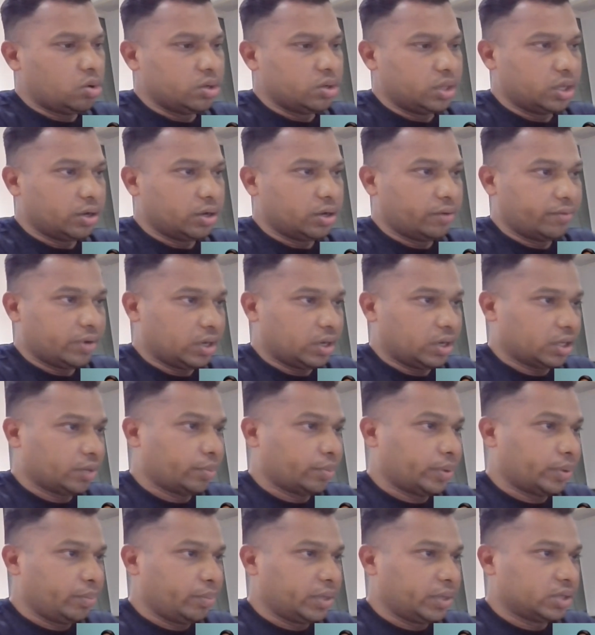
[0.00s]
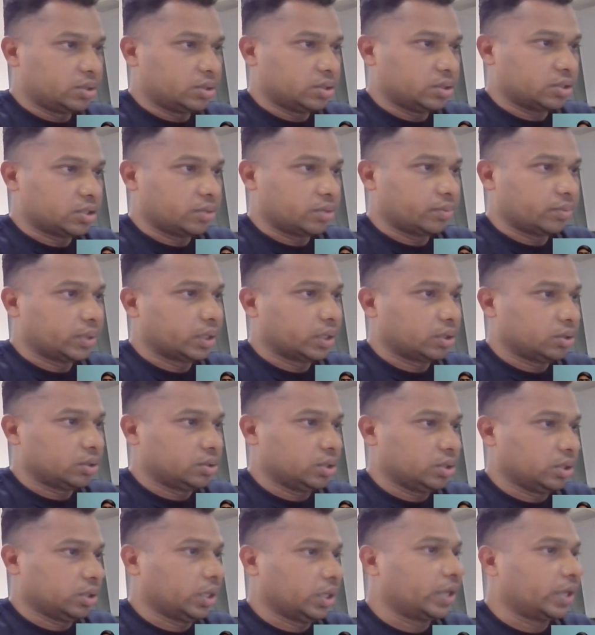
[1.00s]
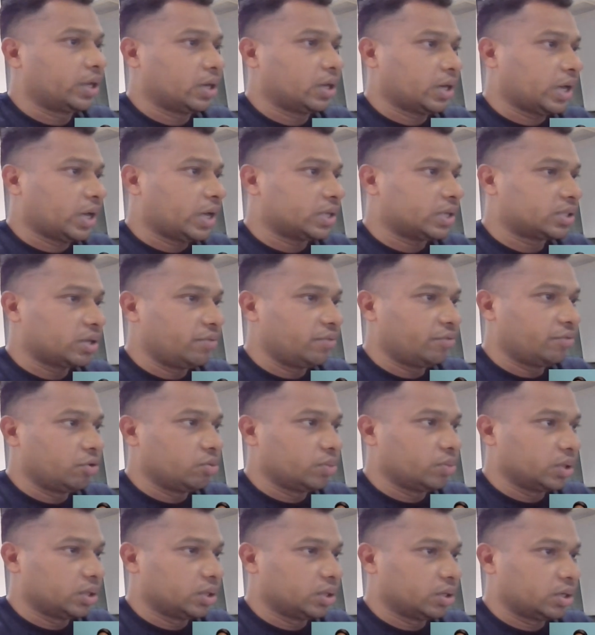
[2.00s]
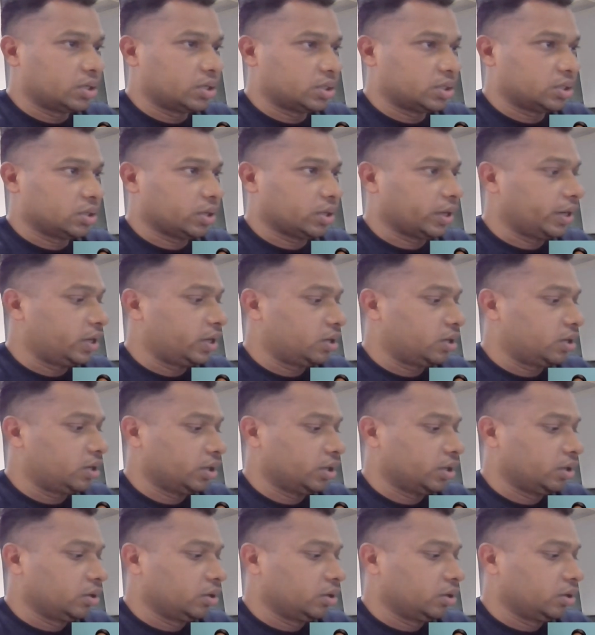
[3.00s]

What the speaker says: Don't think of it like a big system, like just like a class and few methods, right?